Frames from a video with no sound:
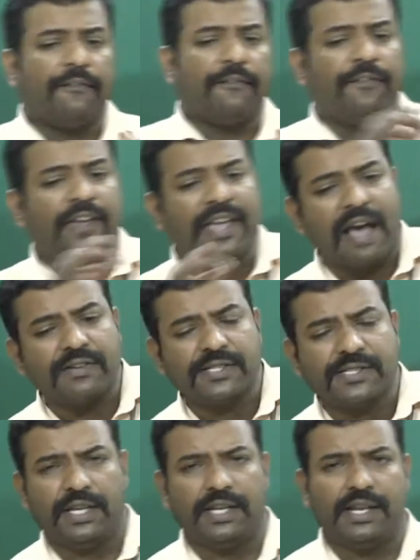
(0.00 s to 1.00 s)
we
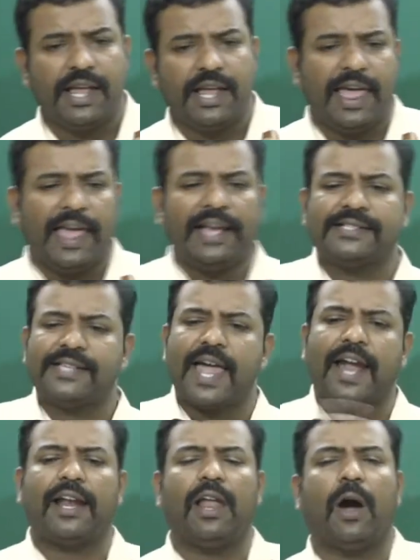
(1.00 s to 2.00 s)
have seen
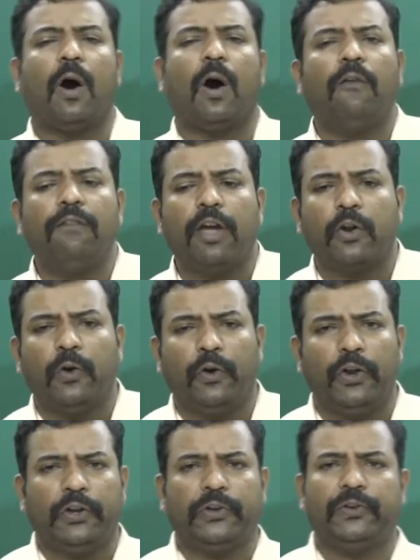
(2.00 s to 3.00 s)
exactly how we are
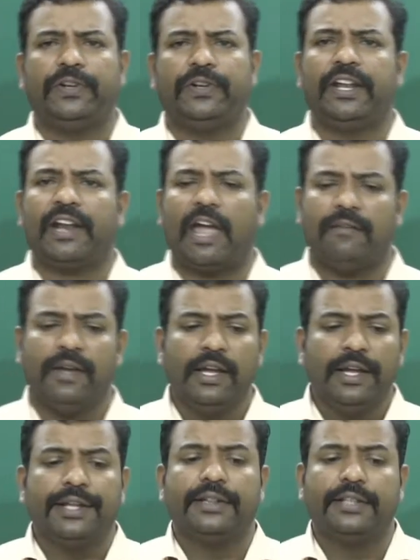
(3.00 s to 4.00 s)
going to derive
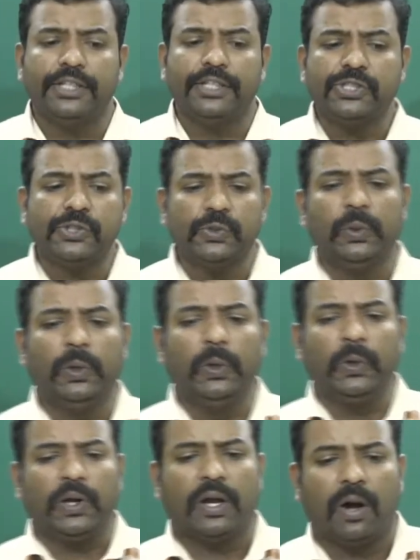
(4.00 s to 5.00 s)
this to
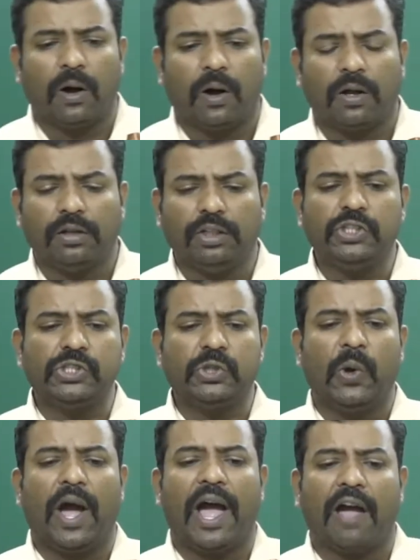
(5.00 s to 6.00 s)
look or this
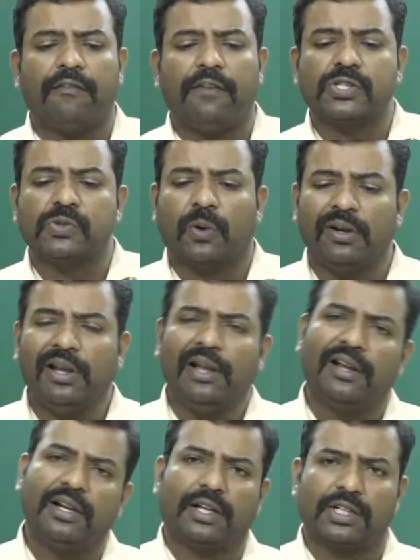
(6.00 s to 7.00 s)
to have its own
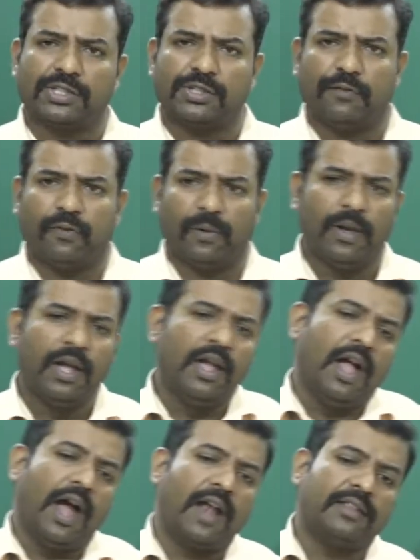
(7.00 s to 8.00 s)
recursive form.
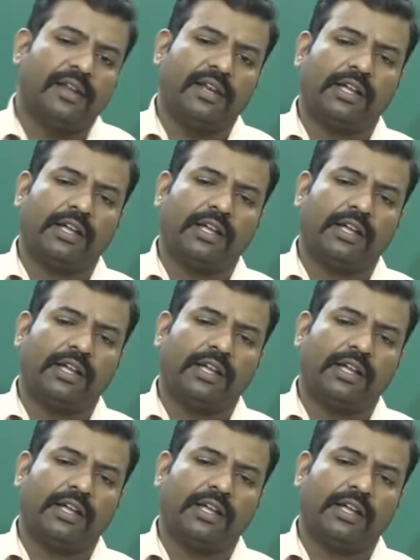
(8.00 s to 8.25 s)
And the